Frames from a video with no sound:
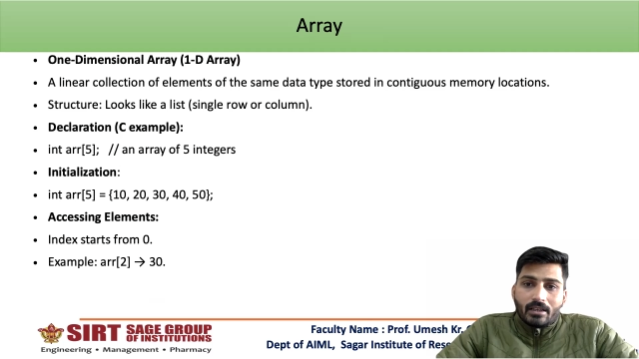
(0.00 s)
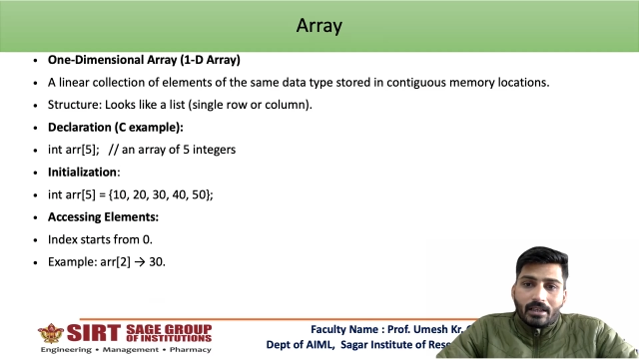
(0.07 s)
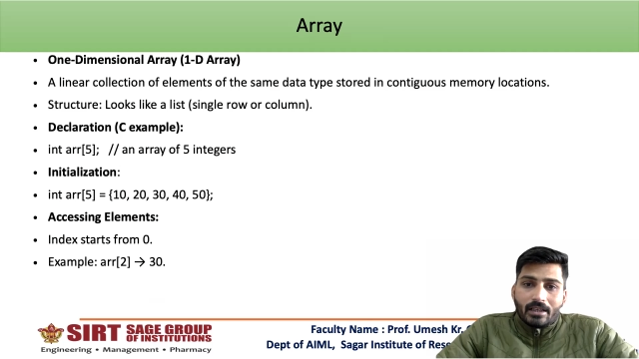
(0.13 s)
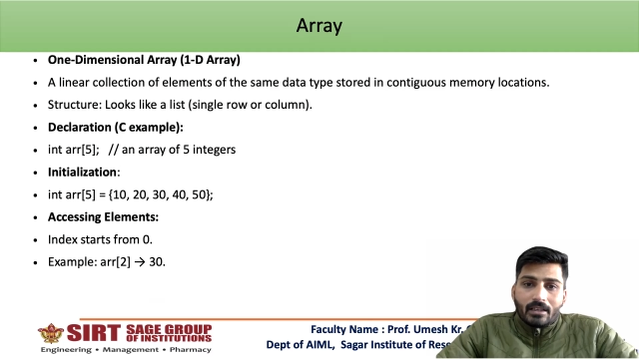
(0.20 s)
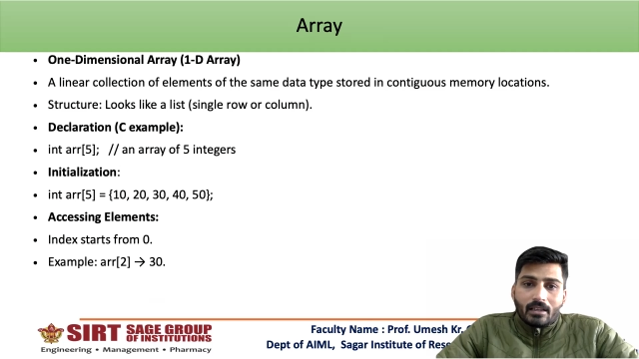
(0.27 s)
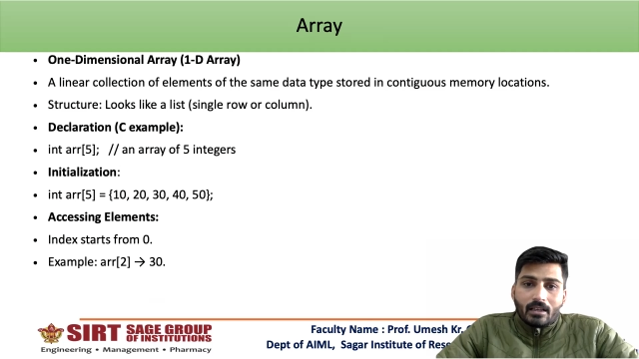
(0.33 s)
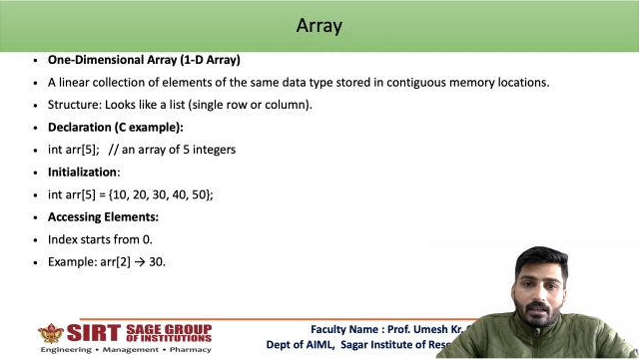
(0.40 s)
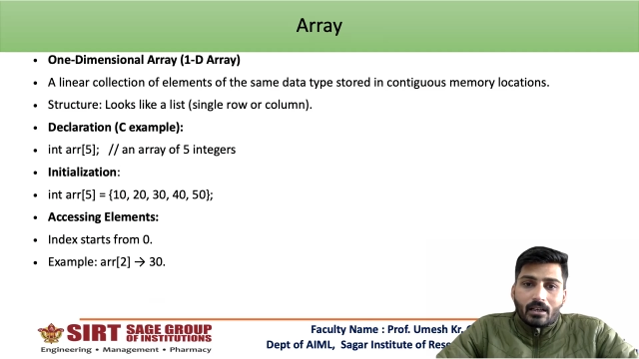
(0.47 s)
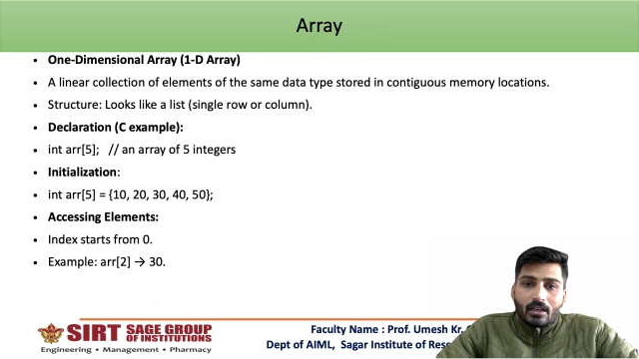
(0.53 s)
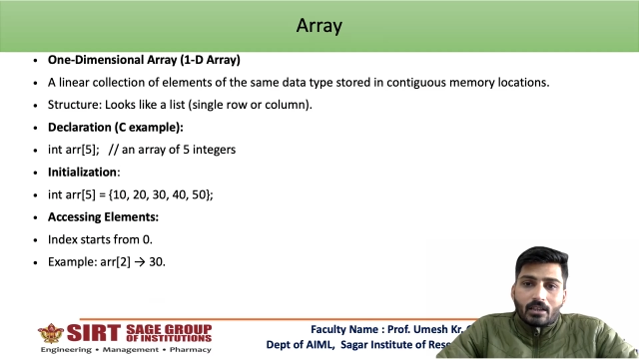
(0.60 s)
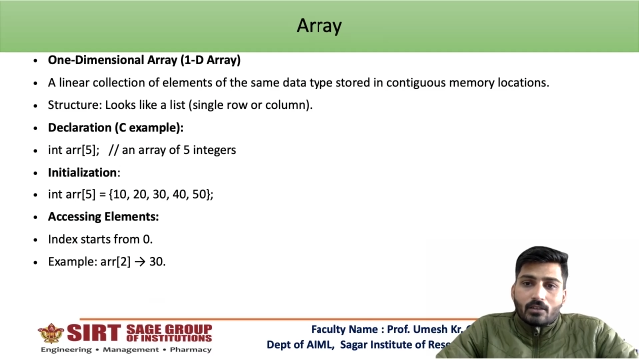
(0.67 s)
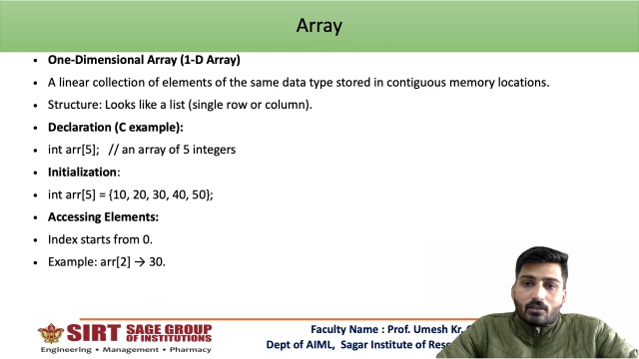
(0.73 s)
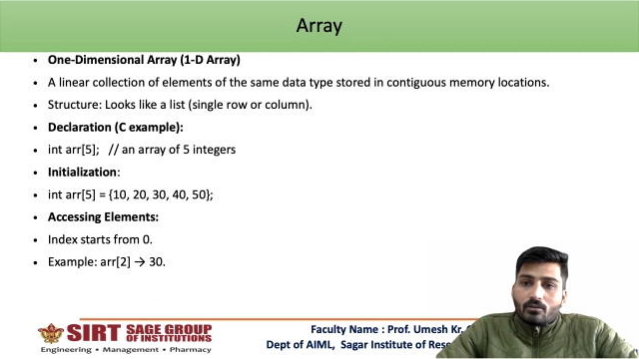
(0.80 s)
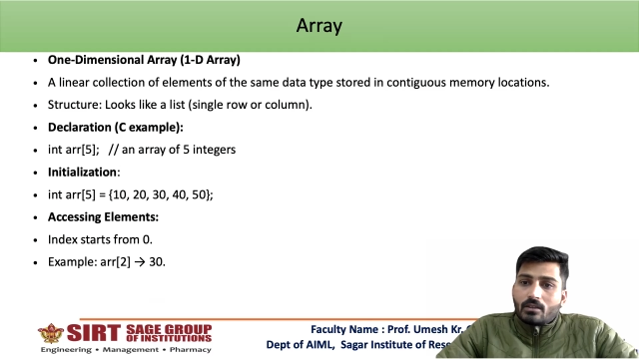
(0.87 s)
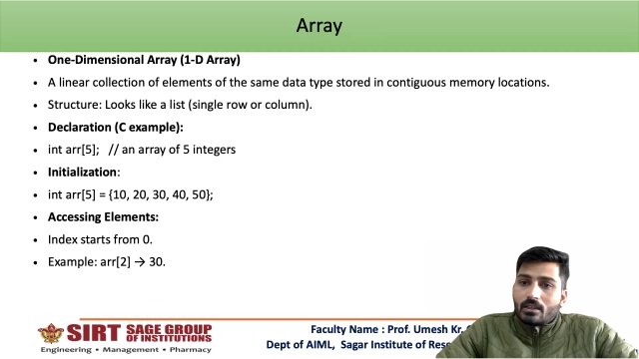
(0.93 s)
in a
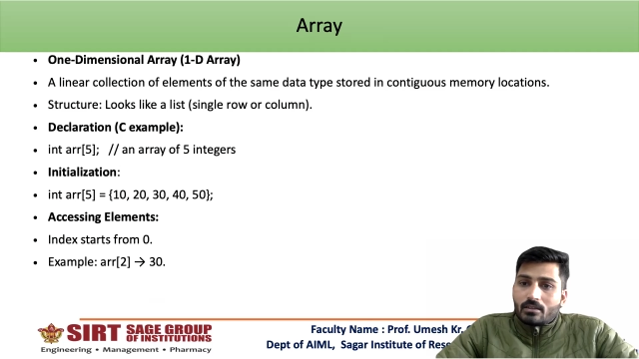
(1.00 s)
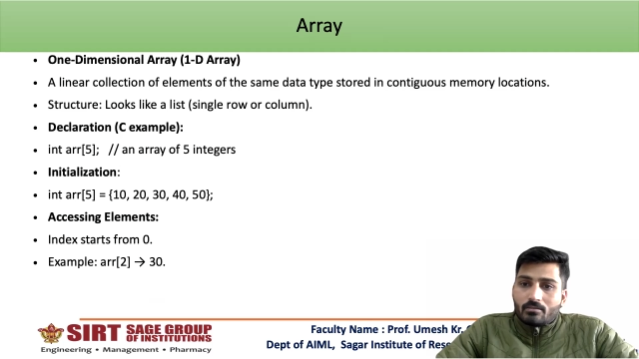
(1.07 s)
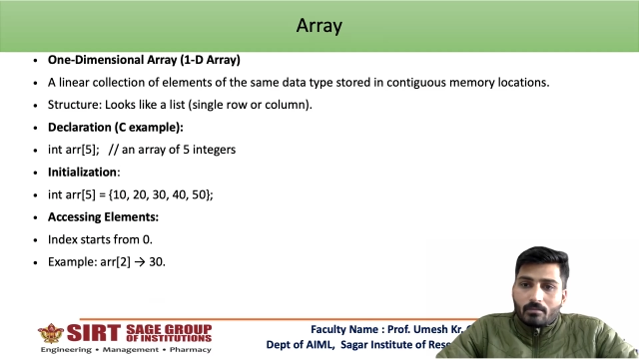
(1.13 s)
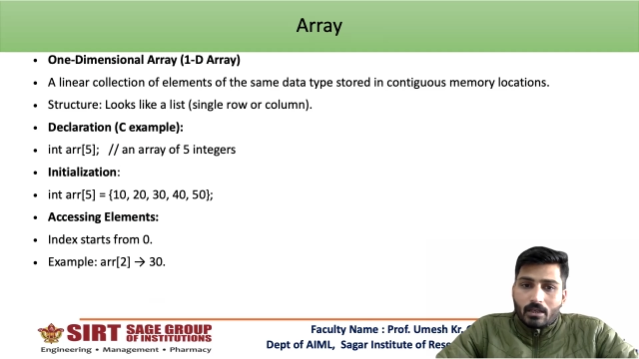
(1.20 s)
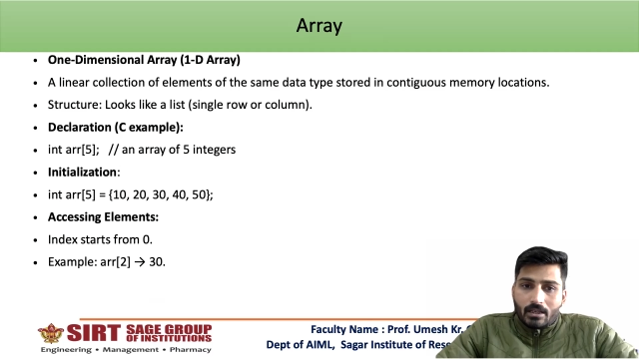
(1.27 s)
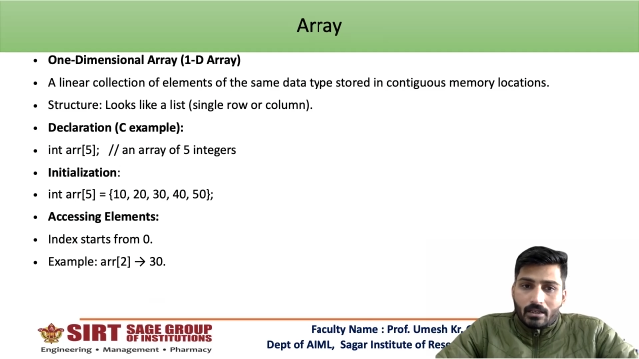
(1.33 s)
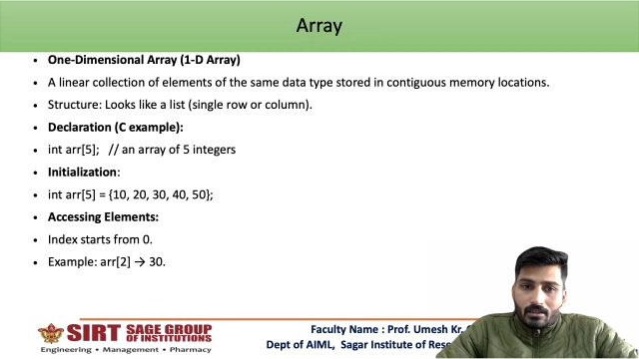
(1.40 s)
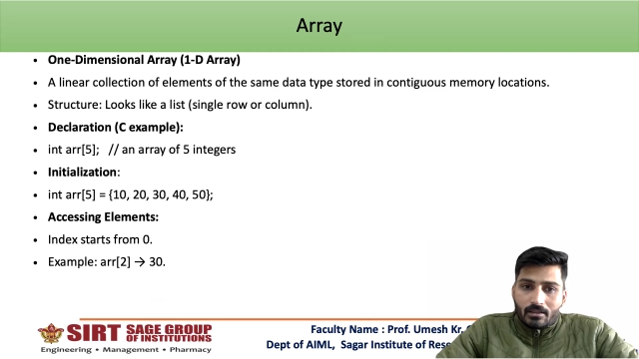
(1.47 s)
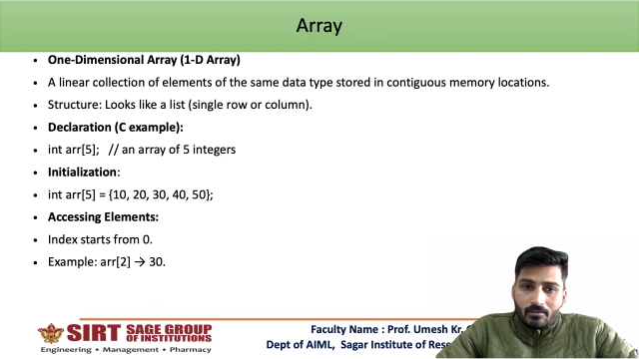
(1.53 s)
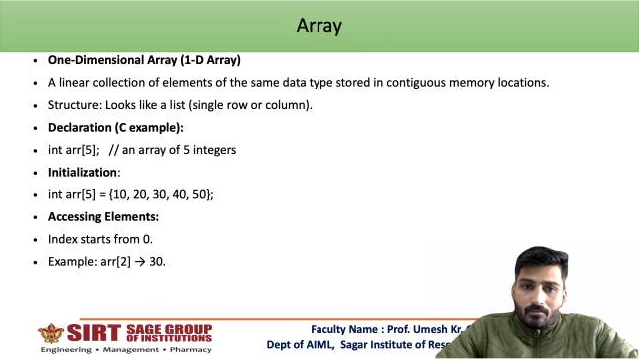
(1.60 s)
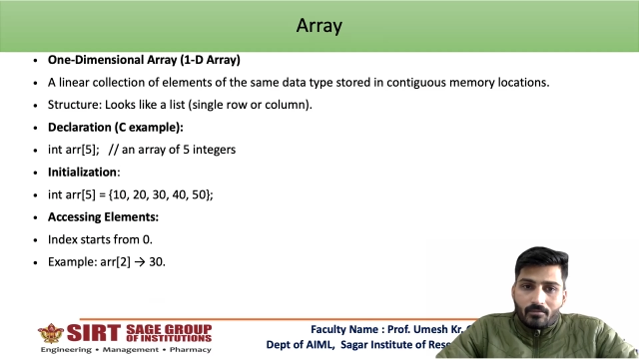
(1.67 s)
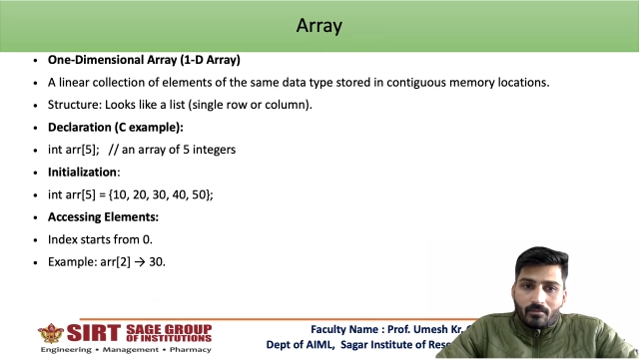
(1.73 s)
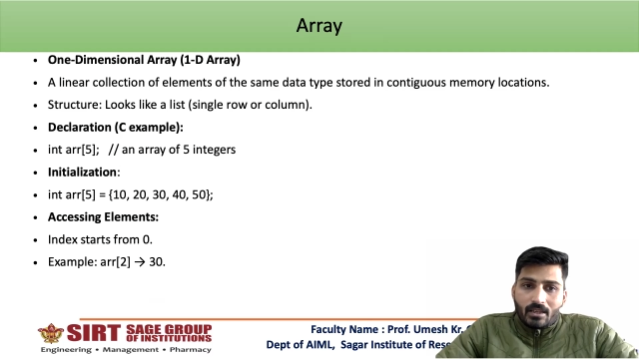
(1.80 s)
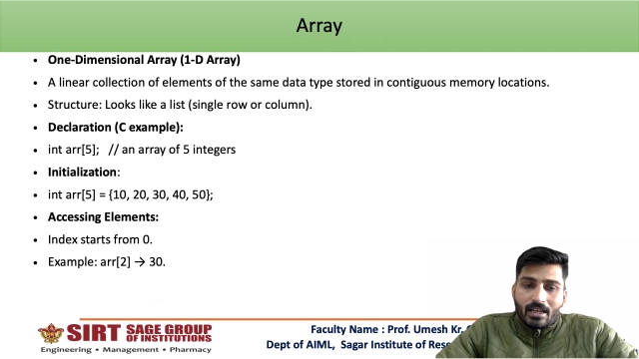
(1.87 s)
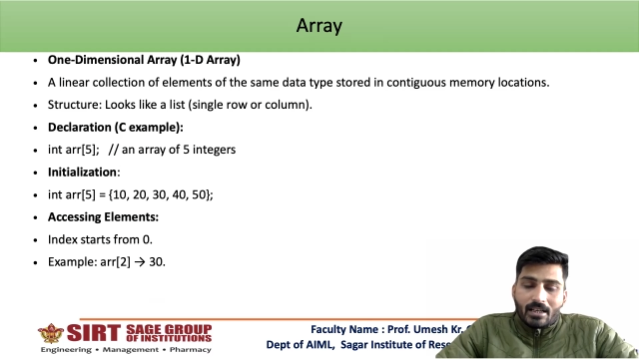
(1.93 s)
contiguous manner.
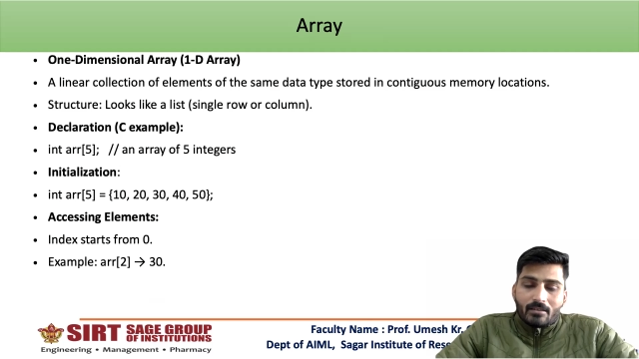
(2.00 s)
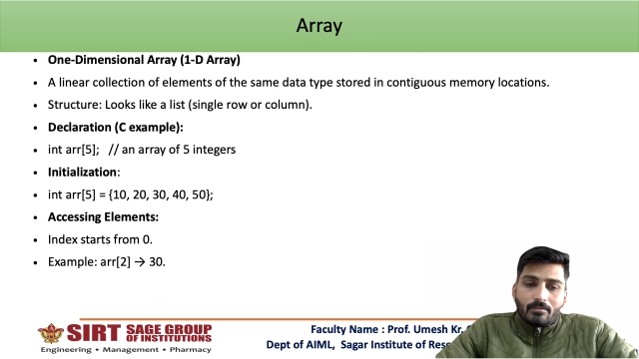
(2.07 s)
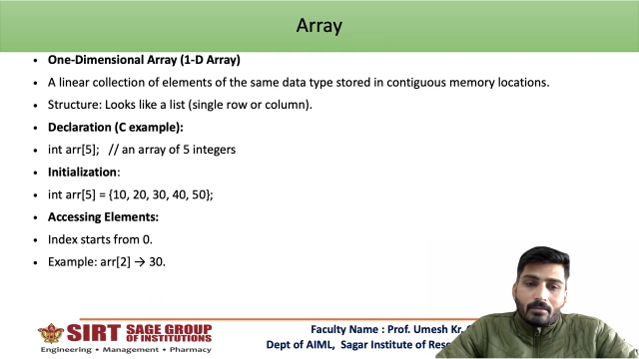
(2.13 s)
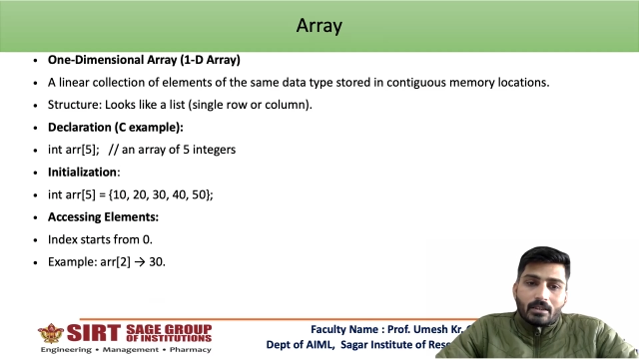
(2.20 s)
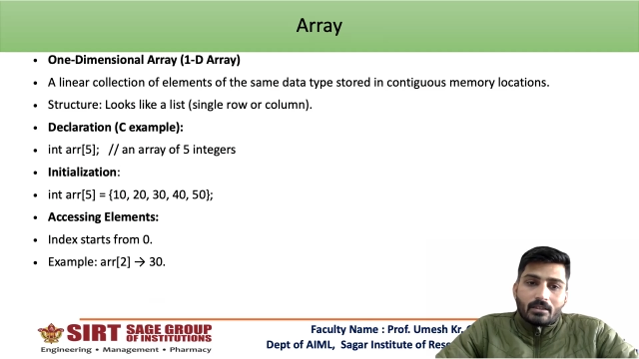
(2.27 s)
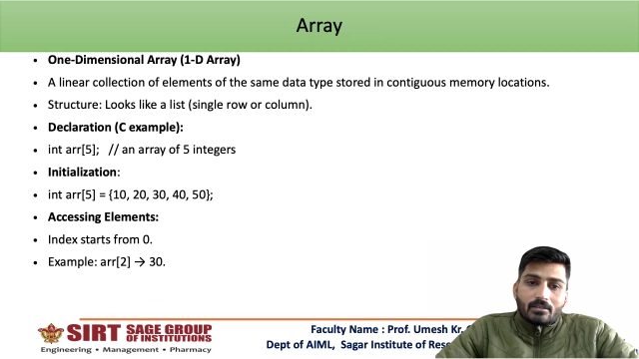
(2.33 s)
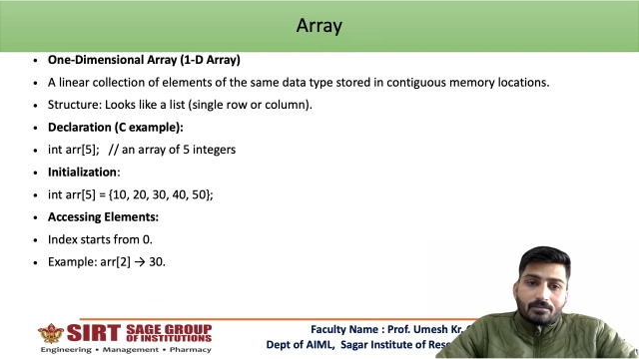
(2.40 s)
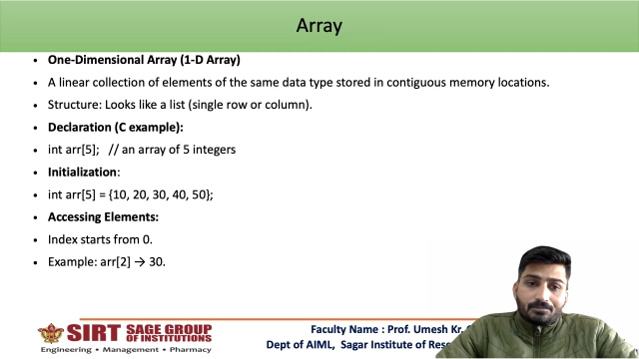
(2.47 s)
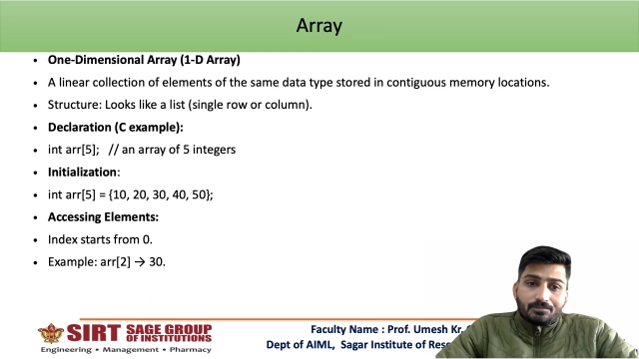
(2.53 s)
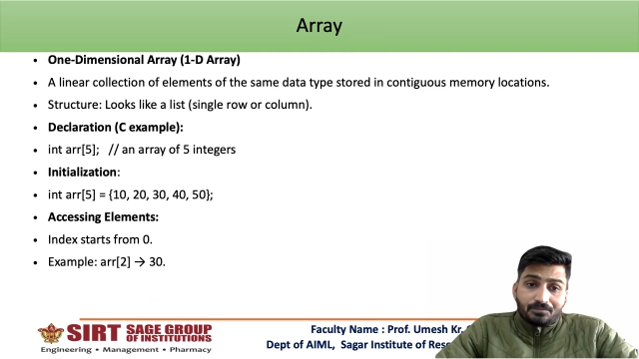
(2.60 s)
That means